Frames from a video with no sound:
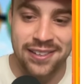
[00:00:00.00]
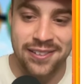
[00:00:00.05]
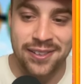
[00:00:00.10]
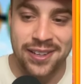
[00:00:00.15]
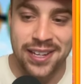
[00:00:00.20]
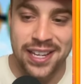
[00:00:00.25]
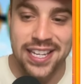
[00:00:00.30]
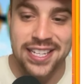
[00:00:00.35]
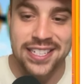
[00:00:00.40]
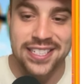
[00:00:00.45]

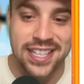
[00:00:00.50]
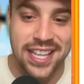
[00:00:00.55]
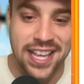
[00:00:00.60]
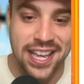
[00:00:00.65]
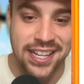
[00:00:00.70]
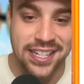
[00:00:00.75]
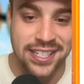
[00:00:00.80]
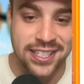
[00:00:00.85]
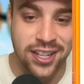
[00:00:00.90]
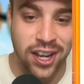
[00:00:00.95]
is
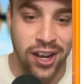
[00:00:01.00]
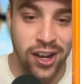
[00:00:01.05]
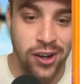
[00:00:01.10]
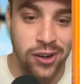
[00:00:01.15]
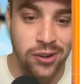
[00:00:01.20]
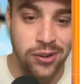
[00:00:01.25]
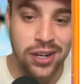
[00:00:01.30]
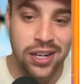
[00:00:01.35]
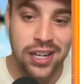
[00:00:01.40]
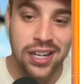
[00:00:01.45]
this.
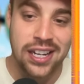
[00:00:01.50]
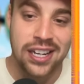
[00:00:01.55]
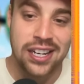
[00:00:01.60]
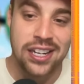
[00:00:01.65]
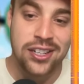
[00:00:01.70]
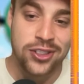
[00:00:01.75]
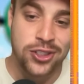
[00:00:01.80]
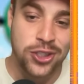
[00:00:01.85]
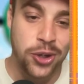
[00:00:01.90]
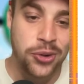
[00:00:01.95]
So
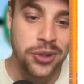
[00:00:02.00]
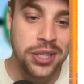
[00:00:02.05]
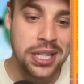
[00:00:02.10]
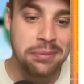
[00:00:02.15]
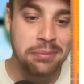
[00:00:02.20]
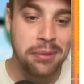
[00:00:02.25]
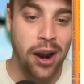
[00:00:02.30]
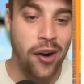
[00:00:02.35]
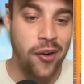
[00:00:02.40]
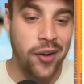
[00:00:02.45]
Judy
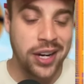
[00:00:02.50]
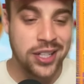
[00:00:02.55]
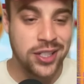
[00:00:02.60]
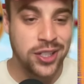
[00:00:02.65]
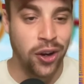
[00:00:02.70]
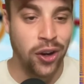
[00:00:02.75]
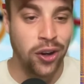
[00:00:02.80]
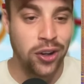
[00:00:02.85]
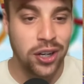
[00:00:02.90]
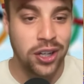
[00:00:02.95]
Murray
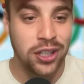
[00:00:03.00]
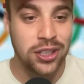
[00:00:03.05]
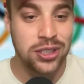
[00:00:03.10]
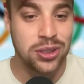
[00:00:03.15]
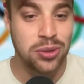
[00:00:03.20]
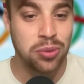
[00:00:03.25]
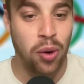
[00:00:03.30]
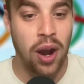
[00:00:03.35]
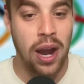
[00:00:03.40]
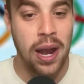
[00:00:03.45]
took a
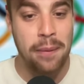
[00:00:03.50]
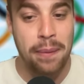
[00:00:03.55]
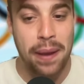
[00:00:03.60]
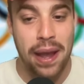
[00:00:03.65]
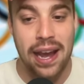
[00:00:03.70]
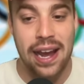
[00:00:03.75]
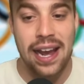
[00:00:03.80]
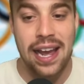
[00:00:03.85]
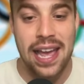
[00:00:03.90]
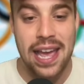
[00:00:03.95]
swipe
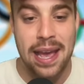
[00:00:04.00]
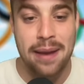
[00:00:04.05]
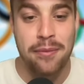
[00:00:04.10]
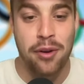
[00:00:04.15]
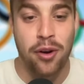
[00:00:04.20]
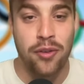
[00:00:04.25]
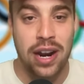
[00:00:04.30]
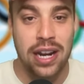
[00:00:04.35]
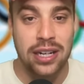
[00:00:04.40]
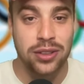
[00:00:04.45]
at Emma
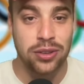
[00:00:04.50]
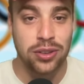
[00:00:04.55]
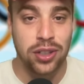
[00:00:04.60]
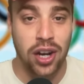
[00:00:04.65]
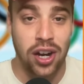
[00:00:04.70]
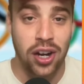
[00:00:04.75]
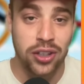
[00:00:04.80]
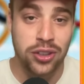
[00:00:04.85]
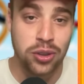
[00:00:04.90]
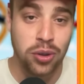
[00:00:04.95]

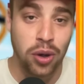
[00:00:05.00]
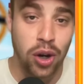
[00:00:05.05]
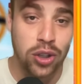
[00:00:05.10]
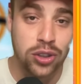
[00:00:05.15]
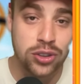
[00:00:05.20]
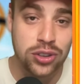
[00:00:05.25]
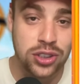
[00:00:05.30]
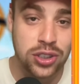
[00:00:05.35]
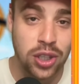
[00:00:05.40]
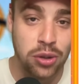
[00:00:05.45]
Raducanu
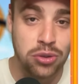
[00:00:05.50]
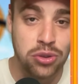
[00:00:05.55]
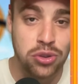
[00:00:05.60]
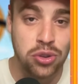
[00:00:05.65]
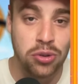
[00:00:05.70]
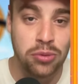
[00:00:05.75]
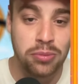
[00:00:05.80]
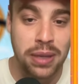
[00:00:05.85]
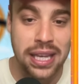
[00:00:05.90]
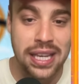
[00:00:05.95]
on
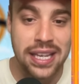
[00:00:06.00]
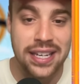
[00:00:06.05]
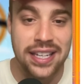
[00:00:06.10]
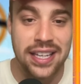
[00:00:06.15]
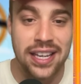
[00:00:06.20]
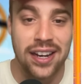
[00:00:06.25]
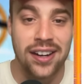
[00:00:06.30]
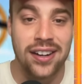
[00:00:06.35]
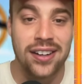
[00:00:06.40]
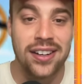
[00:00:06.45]
social
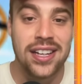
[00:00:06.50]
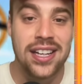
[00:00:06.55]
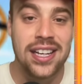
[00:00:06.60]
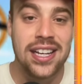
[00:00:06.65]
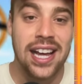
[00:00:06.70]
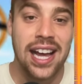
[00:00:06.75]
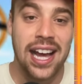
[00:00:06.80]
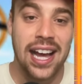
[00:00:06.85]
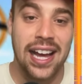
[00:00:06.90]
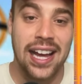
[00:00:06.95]
media,
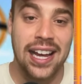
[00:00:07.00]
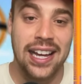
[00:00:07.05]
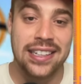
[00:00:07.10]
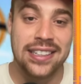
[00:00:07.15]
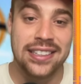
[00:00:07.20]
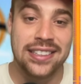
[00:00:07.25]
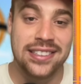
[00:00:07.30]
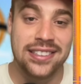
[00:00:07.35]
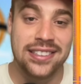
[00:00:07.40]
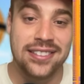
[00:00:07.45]

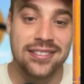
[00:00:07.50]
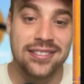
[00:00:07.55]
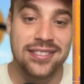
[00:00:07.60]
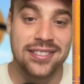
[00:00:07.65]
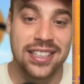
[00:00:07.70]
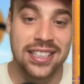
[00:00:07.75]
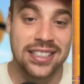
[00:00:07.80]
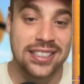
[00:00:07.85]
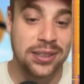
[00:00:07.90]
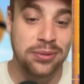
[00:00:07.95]
and
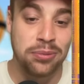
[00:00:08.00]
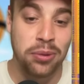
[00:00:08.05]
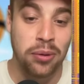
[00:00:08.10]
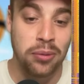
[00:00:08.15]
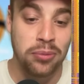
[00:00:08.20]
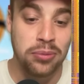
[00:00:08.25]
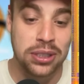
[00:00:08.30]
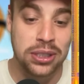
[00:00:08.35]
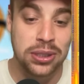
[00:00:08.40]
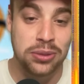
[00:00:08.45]
this is
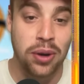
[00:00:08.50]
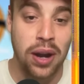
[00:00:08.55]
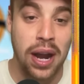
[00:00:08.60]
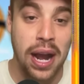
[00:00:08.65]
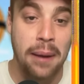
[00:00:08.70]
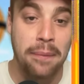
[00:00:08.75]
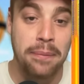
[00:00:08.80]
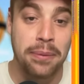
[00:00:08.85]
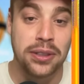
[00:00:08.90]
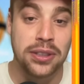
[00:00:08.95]
what this is what
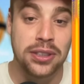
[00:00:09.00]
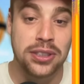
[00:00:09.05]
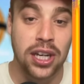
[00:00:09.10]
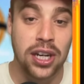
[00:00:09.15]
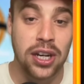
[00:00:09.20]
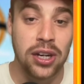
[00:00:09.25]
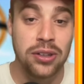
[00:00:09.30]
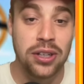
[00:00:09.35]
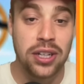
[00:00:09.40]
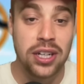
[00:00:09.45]
happened.
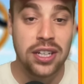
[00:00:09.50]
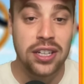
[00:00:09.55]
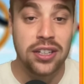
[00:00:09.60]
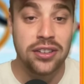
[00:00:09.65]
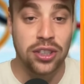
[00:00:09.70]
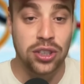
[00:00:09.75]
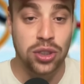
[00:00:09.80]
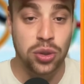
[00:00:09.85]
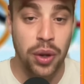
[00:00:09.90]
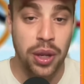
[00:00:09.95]
So
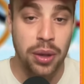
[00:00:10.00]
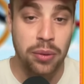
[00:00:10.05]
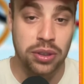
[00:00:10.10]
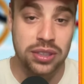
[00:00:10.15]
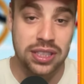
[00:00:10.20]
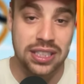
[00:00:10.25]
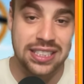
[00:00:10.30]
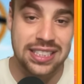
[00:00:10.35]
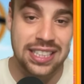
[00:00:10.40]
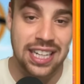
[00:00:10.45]
the tweet
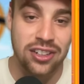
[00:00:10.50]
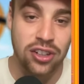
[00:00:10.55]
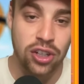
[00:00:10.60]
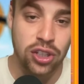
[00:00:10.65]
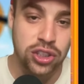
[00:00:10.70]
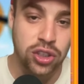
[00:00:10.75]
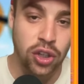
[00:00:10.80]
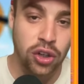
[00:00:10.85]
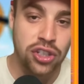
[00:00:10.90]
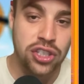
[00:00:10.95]
was
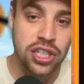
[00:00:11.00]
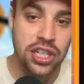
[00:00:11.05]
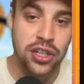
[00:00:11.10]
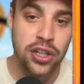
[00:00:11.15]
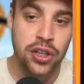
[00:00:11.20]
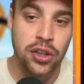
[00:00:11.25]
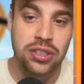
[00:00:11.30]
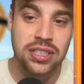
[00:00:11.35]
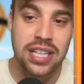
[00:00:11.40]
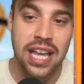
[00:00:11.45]
astonishing
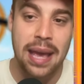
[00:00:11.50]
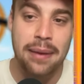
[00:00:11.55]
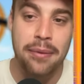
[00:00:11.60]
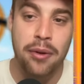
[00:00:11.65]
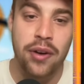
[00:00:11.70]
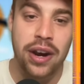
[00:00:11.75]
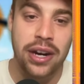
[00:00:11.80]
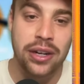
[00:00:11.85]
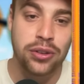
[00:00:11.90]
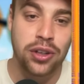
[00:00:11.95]
news that Emma
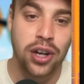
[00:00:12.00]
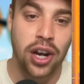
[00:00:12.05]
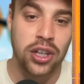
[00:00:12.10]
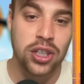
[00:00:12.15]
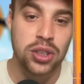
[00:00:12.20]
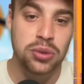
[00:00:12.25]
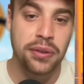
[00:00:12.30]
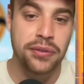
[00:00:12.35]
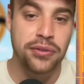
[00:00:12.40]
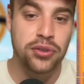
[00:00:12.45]
Raducanu
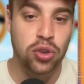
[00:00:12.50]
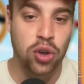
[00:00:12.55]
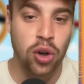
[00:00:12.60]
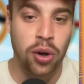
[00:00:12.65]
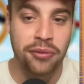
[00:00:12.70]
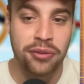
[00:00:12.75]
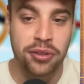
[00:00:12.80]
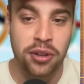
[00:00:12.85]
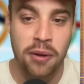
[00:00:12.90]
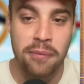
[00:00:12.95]
has
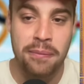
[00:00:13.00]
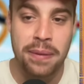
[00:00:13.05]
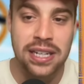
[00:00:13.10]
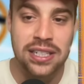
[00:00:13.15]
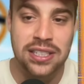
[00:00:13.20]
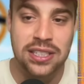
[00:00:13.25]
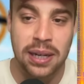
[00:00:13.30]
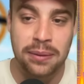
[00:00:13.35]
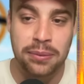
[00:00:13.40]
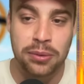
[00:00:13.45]
withdrawn from her
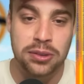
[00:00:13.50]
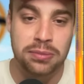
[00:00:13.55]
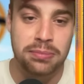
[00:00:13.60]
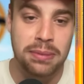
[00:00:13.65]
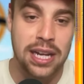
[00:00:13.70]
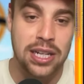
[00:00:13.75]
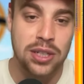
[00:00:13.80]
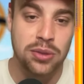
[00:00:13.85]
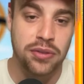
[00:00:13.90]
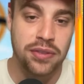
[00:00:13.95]
mixed doubles
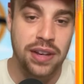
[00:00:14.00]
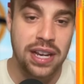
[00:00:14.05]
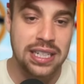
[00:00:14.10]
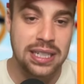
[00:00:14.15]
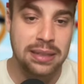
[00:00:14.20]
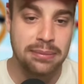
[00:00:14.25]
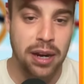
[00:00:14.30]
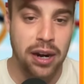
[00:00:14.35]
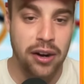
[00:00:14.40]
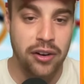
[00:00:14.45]
match with
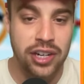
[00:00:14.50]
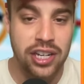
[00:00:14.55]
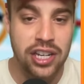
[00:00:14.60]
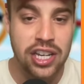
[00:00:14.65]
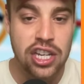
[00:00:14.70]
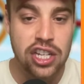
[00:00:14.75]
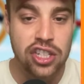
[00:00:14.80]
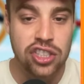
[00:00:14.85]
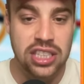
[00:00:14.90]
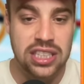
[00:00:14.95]
Andy Murray.
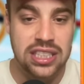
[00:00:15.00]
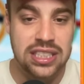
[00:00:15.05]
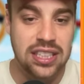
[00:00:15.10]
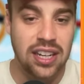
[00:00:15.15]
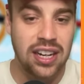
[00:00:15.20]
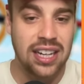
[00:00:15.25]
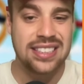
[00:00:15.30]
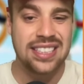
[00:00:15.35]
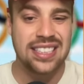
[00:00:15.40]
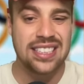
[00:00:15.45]
She's
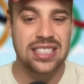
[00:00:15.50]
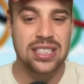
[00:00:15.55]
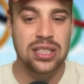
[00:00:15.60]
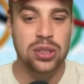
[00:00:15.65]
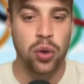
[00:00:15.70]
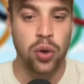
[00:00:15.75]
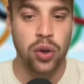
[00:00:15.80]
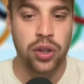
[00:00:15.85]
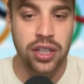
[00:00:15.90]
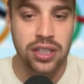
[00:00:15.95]
citing
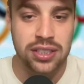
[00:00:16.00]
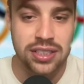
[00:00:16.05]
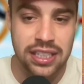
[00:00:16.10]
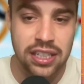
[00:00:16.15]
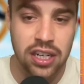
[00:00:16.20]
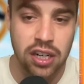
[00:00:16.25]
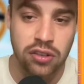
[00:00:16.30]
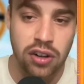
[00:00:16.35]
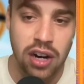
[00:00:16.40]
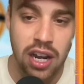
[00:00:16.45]
soreness in
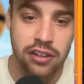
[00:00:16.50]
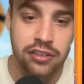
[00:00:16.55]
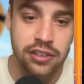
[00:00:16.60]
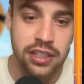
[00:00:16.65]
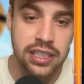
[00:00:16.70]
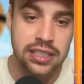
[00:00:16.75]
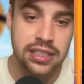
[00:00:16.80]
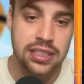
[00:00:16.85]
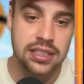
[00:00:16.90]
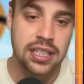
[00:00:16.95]
her right
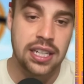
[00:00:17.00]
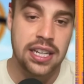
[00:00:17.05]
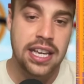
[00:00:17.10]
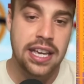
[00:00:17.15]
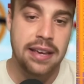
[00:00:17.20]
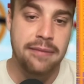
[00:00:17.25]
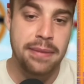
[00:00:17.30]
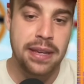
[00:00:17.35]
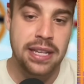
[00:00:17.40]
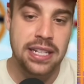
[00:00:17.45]
wrist.
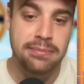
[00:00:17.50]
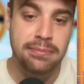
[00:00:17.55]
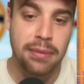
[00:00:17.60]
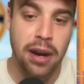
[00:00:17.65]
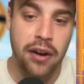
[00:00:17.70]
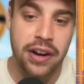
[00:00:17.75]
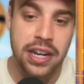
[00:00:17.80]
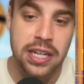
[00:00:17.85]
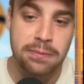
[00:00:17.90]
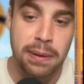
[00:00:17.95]
It means
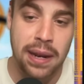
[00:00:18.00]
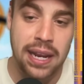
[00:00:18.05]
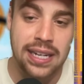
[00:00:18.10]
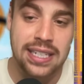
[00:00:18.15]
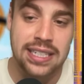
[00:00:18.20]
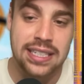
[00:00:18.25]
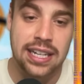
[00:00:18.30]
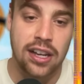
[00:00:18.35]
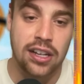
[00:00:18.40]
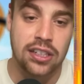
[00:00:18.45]
Murray has played
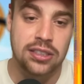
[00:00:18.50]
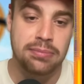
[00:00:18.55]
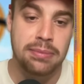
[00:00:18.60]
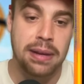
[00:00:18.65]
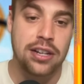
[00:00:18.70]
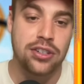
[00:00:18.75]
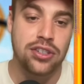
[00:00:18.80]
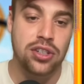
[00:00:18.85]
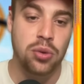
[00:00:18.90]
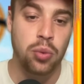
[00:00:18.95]
his last
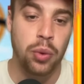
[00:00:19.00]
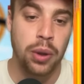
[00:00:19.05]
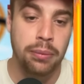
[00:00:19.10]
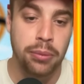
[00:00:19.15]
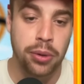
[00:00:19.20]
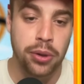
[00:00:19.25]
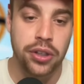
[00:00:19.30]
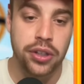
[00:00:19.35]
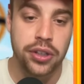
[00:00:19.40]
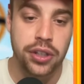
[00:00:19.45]
match at
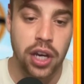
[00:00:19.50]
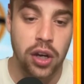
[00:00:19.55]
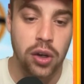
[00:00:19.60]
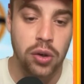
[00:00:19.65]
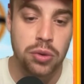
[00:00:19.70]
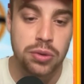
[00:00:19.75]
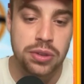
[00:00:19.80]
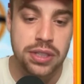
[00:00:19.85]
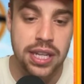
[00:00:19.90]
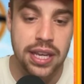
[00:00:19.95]
Wimbledon.
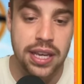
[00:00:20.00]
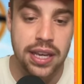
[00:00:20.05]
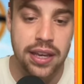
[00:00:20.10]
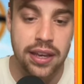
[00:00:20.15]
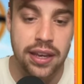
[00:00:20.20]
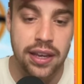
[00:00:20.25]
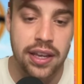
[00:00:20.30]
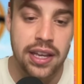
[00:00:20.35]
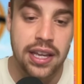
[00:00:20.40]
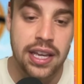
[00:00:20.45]
Oh dear!
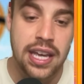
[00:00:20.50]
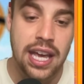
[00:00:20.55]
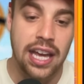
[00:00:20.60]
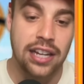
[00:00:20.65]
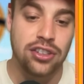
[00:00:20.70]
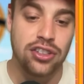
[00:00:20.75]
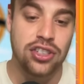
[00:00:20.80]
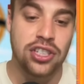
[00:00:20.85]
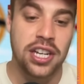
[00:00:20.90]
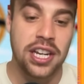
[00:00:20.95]

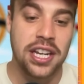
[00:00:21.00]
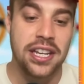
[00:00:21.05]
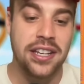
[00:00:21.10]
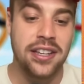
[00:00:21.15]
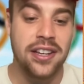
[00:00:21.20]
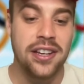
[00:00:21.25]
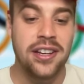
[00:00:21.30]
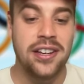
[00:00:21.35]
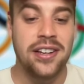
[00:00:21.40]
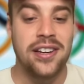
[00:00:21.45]
And
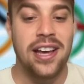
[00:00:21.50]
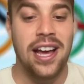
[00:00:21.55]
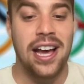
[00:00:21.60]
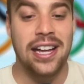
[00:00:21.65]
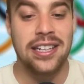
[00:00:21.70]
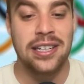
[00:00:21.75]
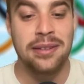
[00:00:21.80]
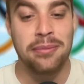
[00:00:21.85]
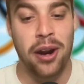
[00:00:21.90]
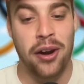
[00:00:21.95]
she,
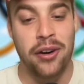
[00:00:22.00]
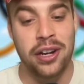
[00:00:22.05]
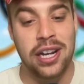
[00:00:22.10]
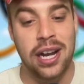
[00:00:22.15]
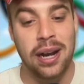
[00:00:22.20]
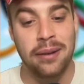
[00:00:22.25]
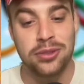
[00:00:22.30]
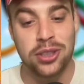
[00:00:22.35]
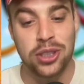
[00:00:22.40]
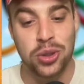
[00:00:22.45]
Andy Murray,
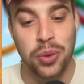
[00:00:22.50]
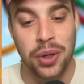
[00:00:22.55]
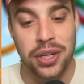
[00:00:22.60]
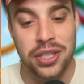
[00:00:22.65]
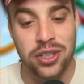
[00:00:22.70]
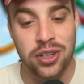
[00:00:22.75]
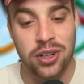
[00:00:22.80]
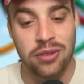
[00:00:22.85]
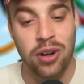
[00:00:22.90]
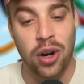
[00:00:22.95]
come to
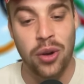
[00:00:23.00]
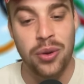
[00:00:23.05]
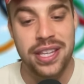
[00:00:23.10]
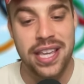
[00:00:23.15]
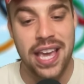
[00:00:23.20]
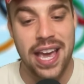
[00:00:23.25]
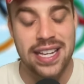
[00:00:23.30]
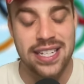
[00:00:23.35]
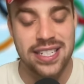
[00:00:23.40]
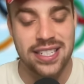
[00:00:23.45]
Twitter and wrote,
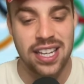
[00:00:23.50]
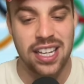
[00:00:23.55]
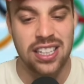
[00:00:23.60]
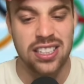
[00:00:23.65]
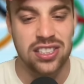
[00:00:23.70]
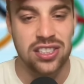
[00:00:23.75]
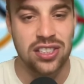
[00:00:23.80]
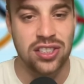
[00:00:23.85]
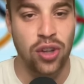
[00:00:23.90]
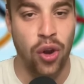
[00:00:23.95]
"Yes,
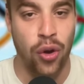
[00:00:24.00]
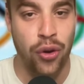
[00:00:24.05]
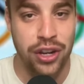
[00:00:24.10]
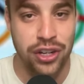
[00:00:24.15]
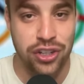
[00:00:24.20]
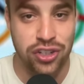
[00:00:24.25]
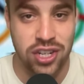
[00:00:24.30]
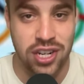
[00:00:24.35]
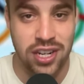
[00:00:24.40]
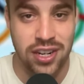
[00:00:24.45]

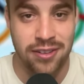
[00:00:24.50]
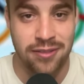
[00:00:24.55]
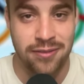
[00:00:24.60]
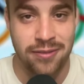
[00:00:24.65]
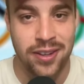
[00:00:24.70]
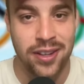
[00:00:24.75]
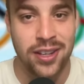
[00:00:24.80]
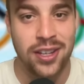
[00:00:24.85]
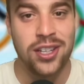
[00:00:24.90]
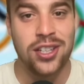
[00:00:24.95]
astonishing."
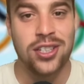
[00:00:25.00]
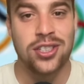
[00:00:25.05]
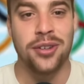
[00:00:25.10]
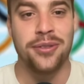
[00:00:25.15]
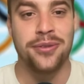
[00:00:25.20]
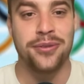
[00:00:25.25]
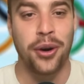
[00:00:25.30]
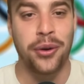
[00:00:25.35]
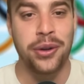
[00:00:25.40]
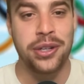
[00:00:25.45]
So
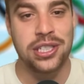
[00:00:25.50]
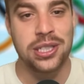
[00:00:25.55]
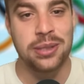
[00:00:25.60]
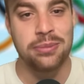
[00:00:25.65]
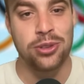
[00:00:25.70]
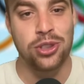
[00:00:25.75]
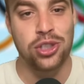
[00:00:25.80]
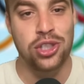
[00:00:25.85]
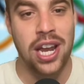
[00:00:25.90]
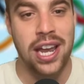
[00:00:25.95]
throwing some
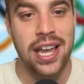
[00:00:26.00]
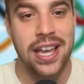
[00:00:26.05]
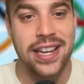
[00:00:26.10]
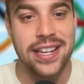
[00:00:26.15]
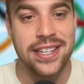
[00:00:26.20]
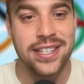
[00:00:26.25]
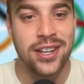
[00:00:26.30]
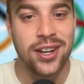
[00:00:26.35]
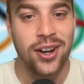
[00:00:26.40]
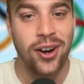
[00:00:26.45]

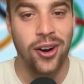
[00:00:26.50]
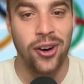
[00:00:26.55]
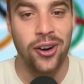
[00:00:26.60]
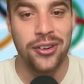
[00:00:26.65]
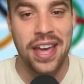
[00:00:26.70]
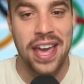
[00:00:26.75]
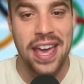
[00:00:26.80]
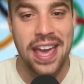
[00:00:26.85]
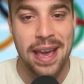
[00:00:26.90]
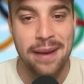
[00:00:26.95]
shade
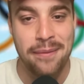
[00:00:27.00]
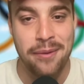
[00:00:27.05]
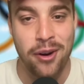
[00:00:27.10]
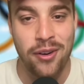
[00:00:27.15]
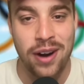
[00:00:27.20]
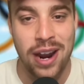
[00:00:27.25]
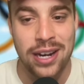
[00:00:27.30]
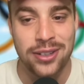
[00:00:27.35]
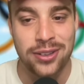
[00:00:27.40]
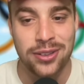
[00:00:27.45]
on Emma
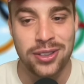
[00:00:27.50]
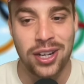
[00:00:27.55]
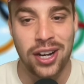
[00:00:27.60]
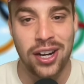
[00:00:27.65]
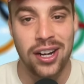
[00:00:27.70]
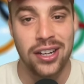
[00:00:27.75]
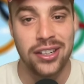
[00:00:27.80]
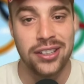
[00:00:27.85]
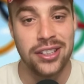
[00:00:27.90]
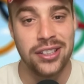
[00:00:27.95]

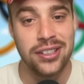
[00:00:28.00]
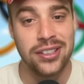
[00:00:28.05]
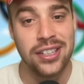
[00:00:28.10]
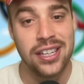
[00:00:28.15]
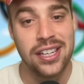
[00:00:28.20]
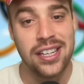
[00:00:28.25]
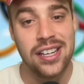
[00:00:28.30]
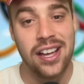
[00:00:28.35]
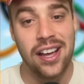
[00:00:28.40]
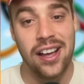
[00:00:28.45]
Raducanu.
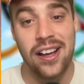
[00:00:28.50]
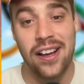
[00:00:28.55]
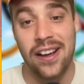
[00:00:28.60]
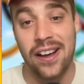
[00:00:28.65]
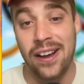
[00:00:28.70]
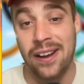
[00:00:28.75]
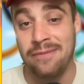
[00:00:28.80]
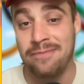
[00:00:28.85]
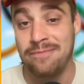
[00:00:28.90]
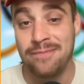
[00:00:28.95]

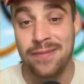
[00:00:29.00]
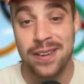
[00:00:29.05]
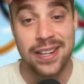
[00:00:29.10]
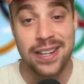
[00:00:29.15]
Um,